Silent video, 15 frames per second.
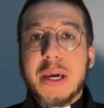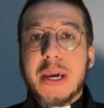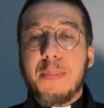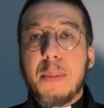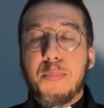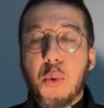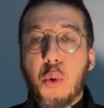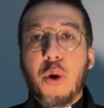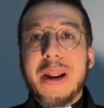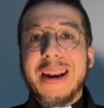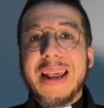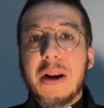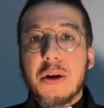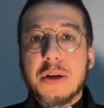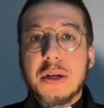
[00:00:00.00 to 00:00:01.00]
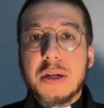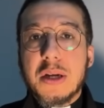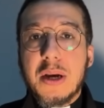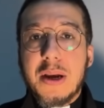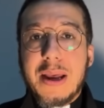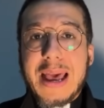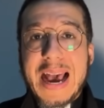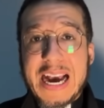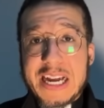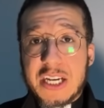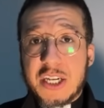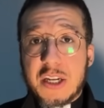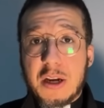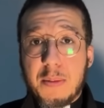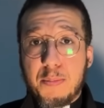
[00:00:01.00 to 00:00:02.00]
you can be born in England
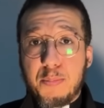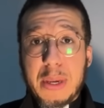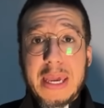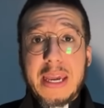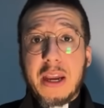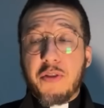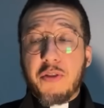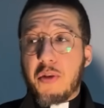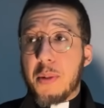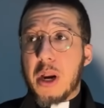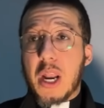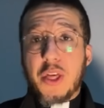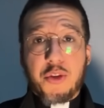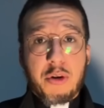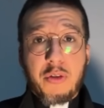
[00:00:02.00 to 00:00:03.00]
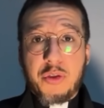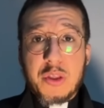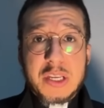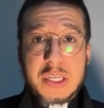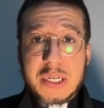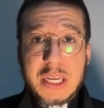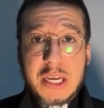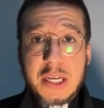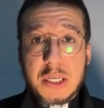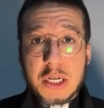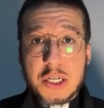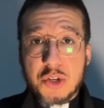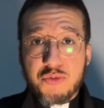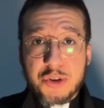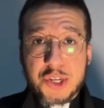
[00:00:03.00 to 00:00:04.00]
and be from another ethnicity,
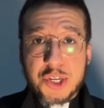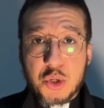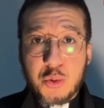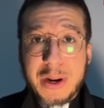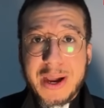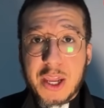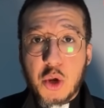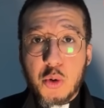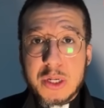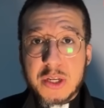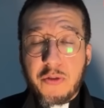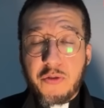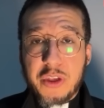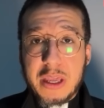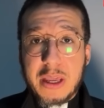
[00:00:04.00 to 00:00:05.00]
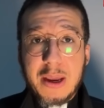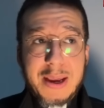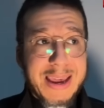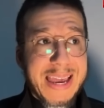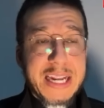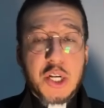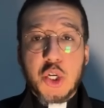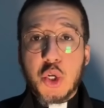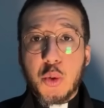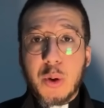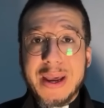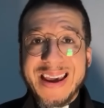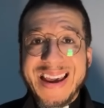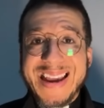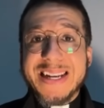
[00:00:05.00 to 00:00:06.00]
such as Rishi Sunak, who is of the
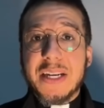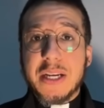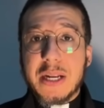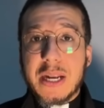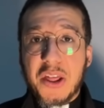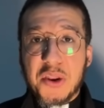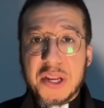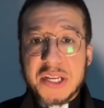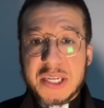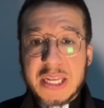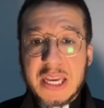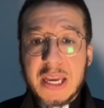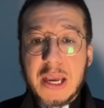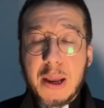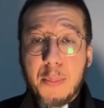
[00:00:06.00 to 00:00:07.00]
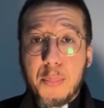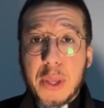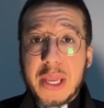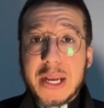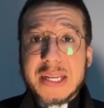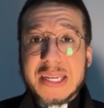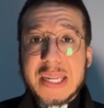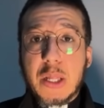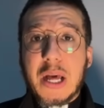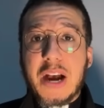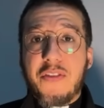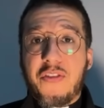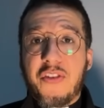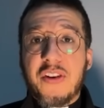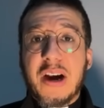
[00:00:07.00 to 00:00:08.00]
Hindu Indian ethnicity, but you can still
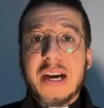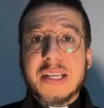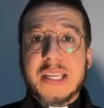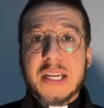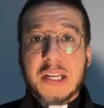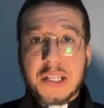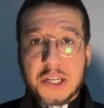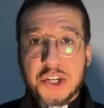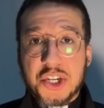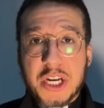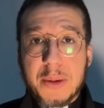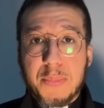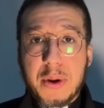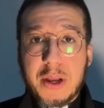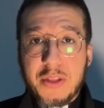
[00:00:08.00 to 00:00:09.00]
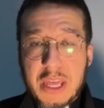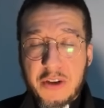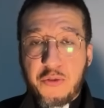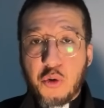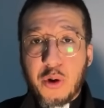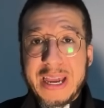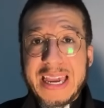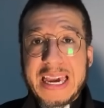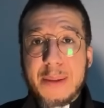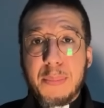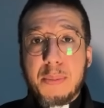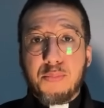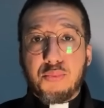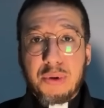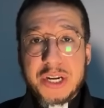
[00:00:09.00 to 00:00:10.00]
have citizenship. Therefore, he can
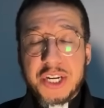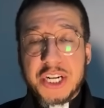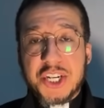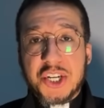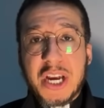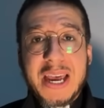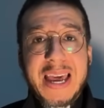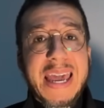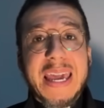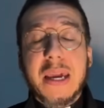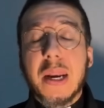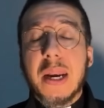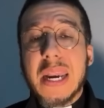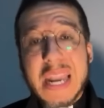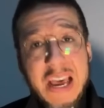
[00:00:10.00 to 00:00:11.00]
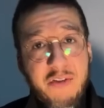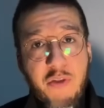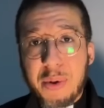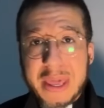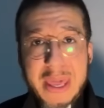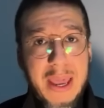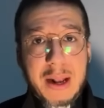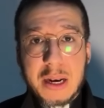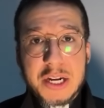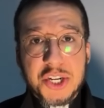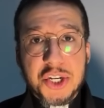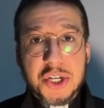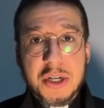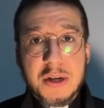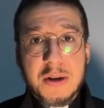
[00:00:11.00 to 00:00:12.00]
be British. He can never be
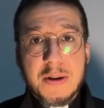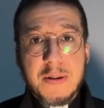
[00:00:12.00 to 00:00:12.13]
English.